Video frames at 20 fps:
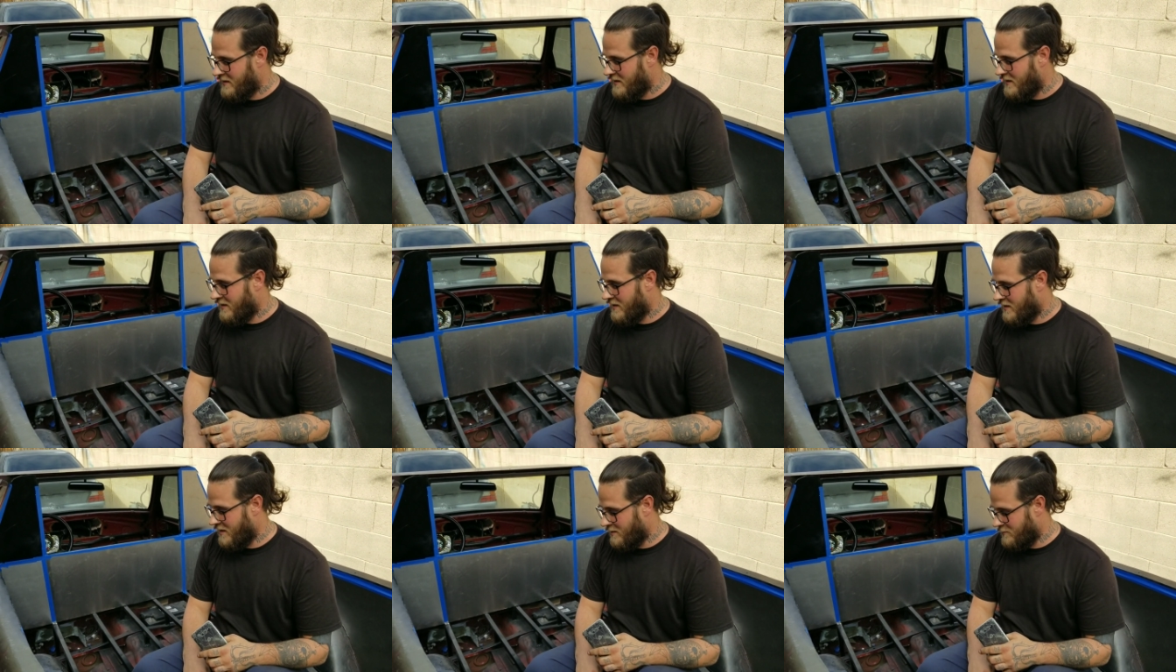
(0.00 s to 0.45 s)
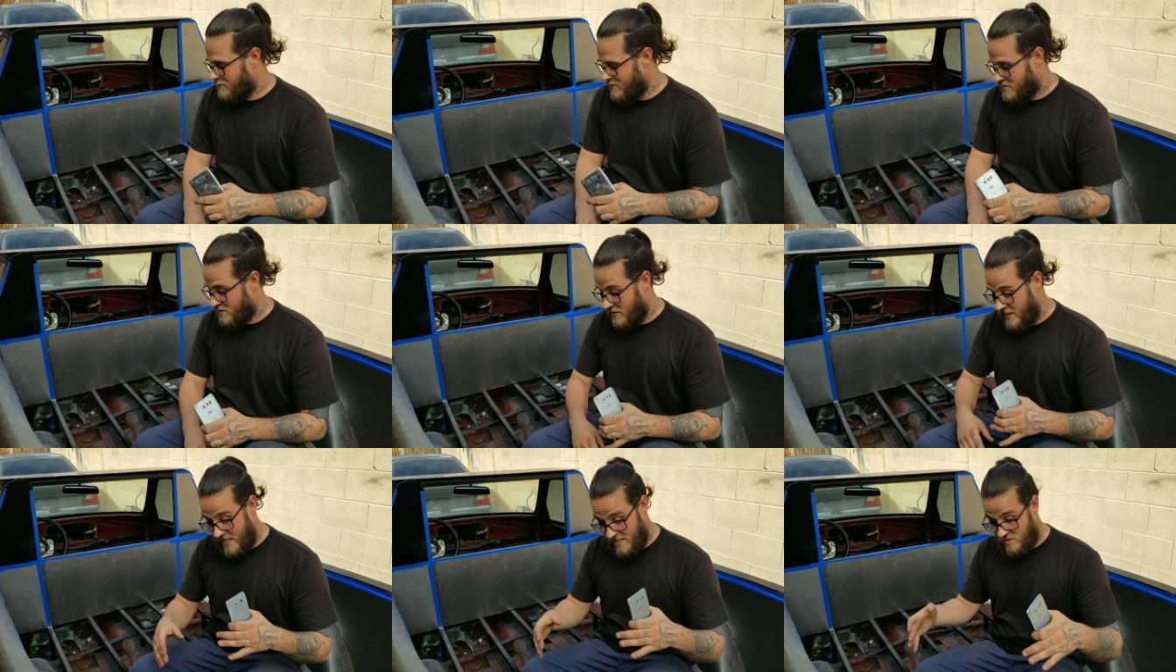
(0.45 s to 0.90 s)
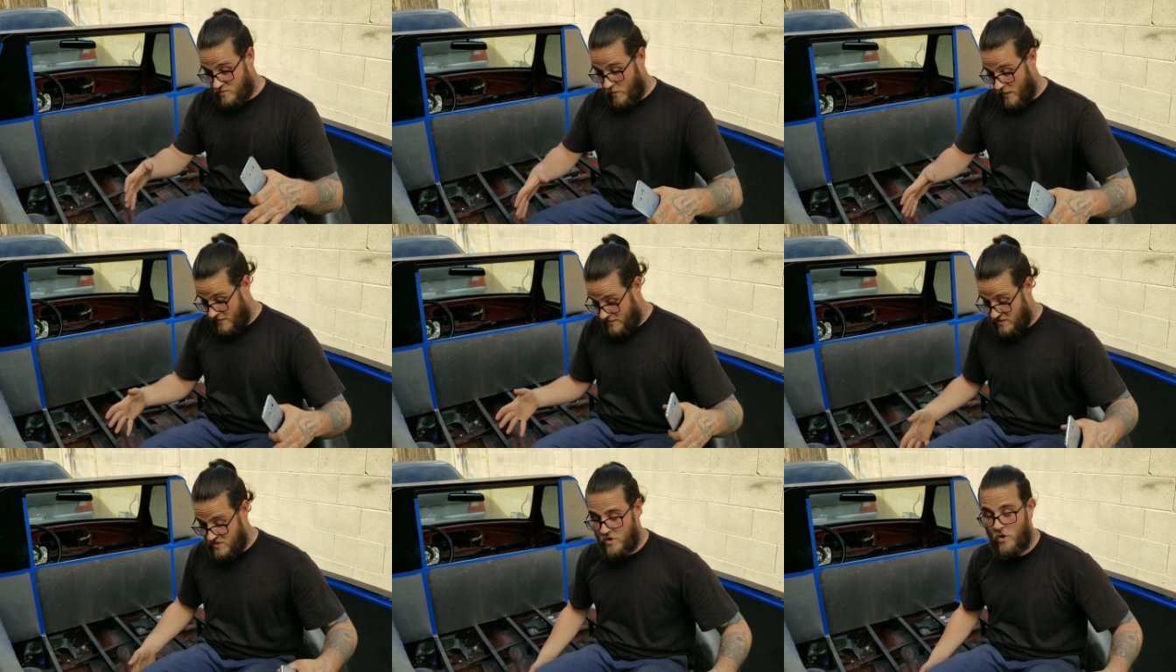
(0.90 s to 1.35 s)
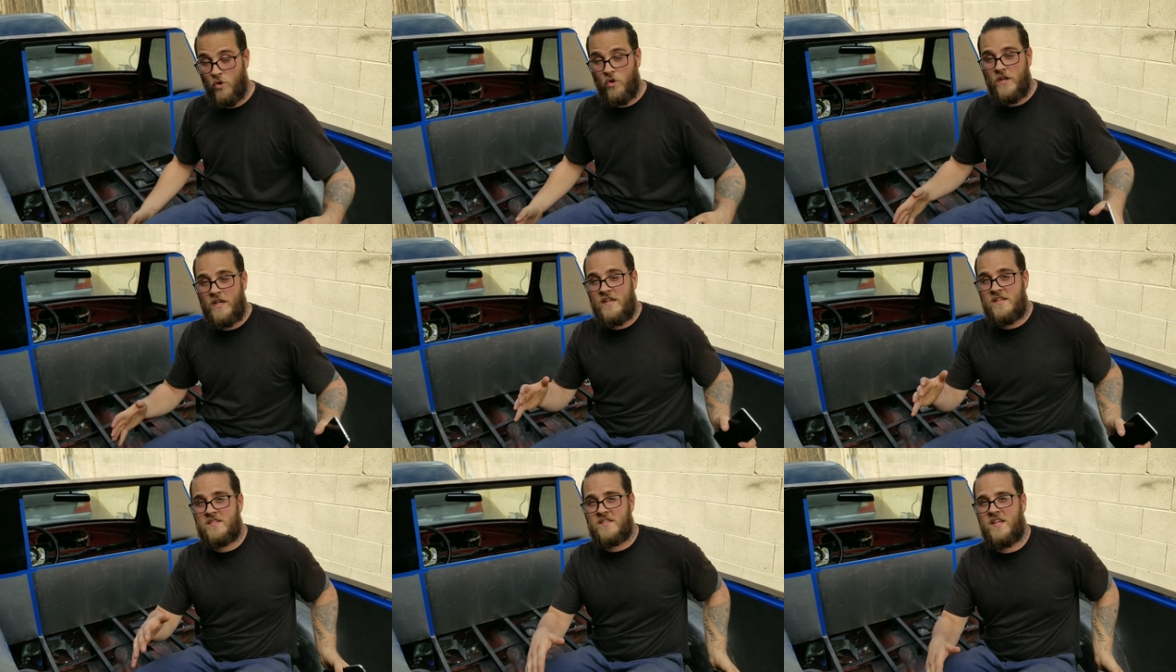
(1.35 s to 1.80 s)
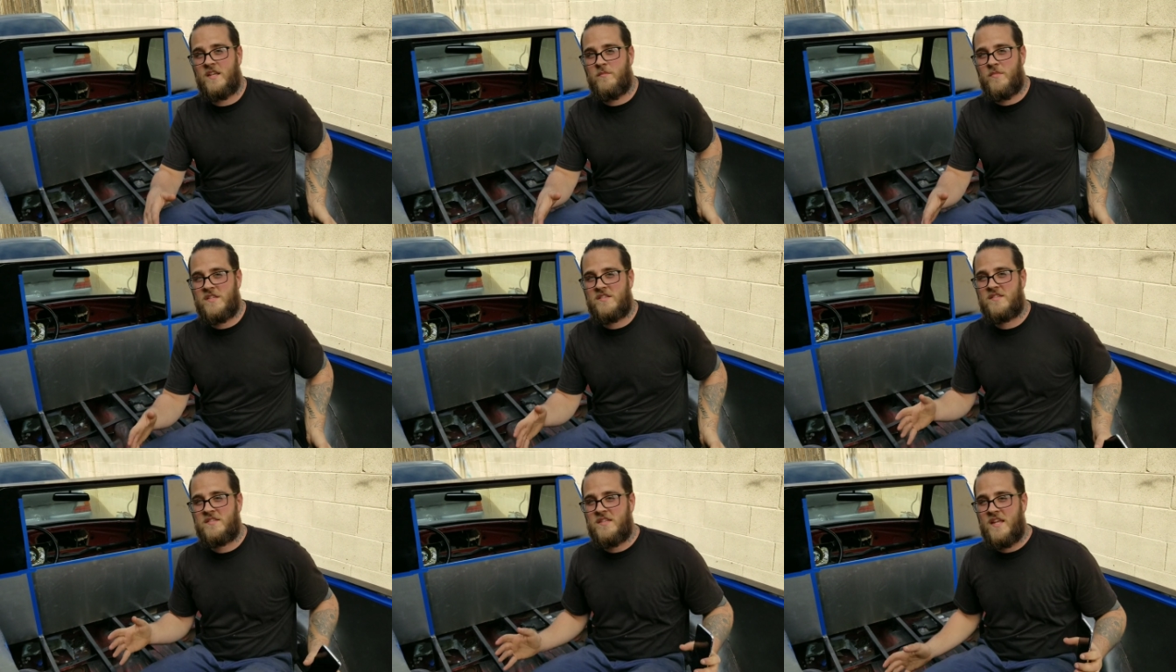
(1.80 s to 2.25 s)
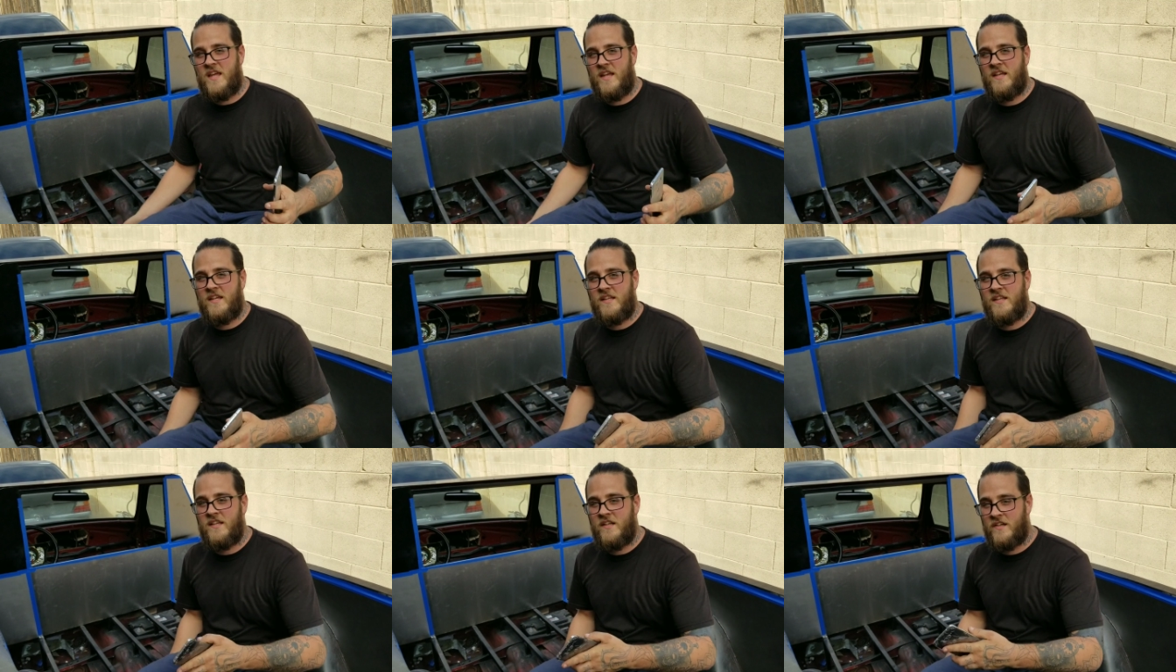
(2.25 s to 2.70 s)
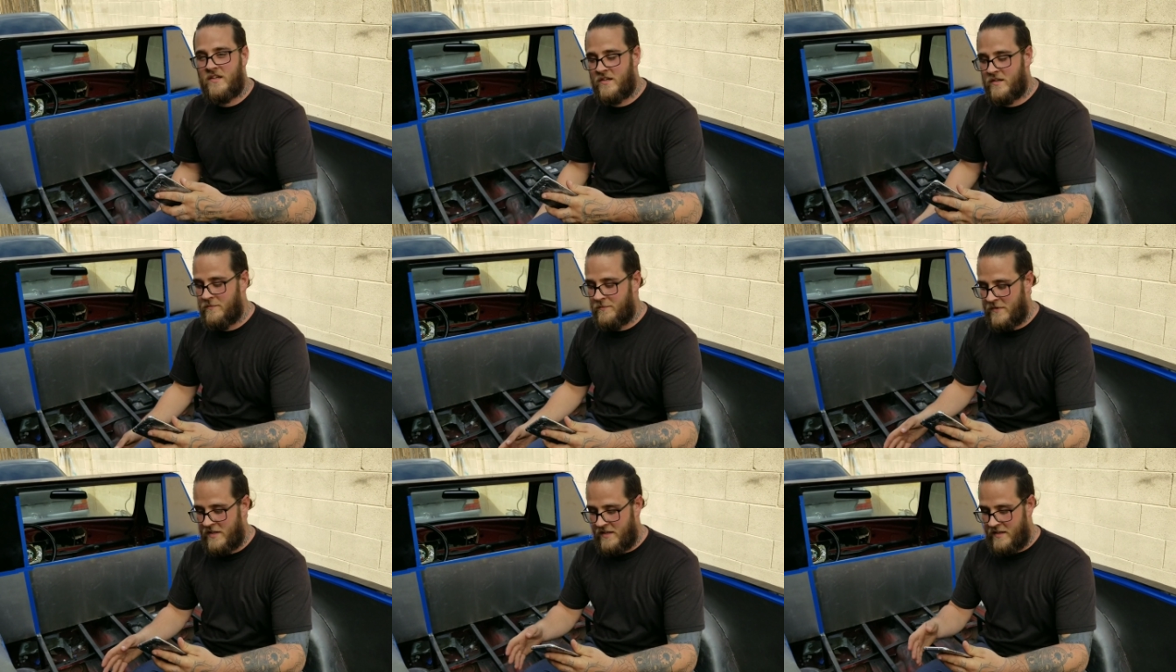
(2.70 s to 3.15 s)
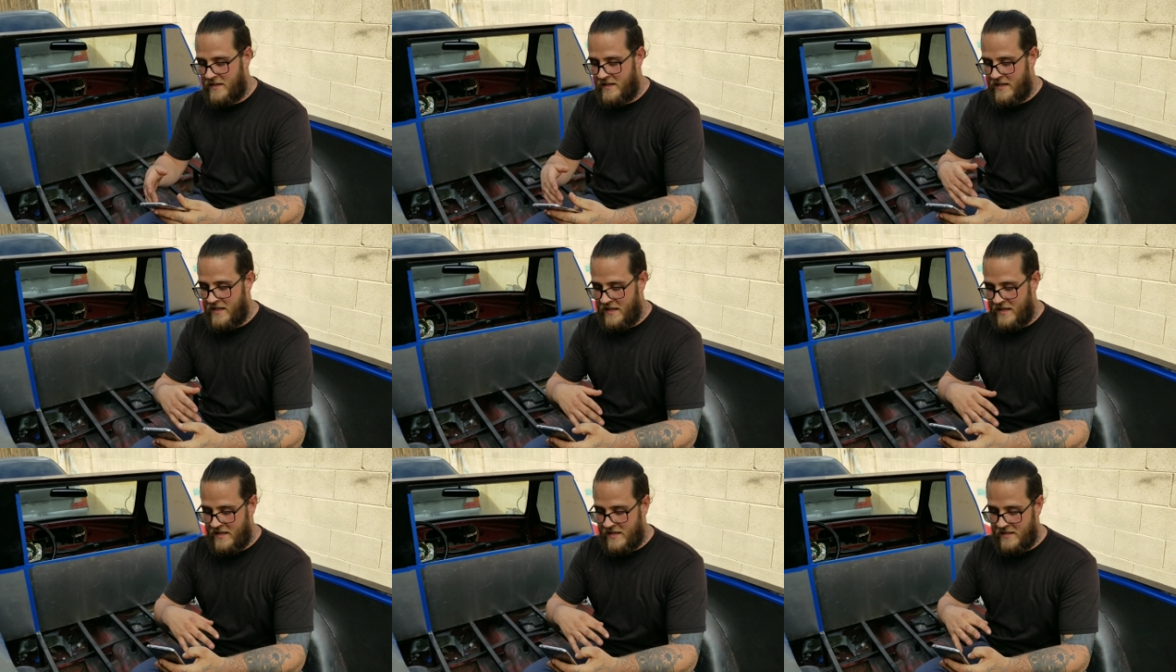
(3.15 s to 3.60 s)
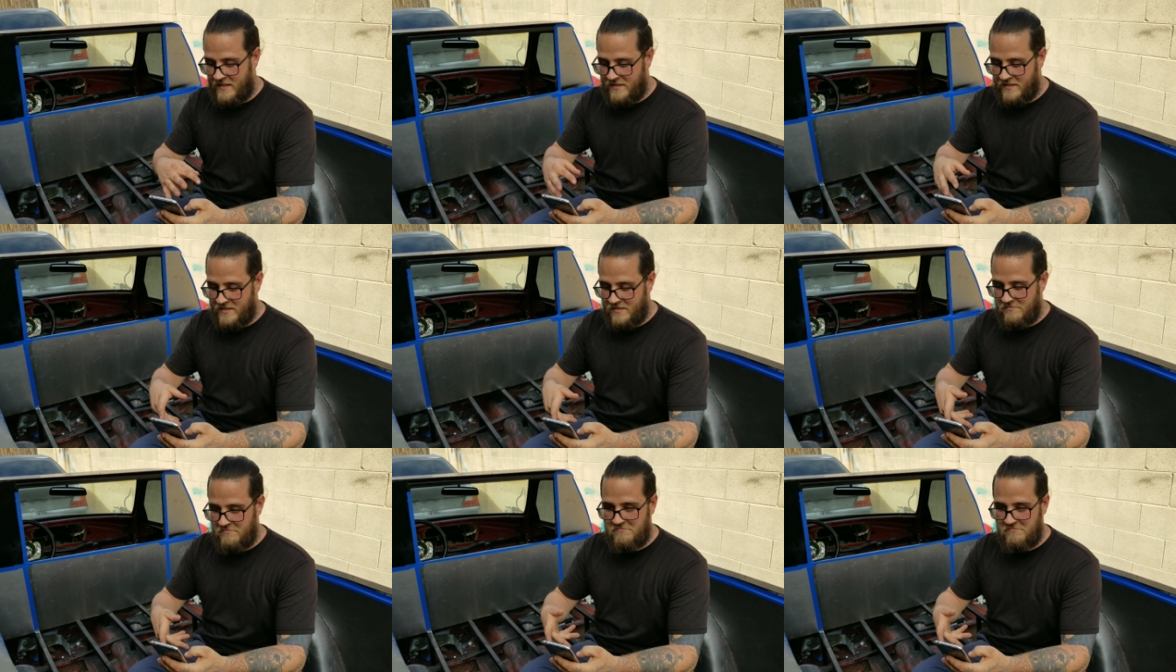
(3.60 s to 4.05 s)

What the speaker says: So that's why this hole is going to be staying here. And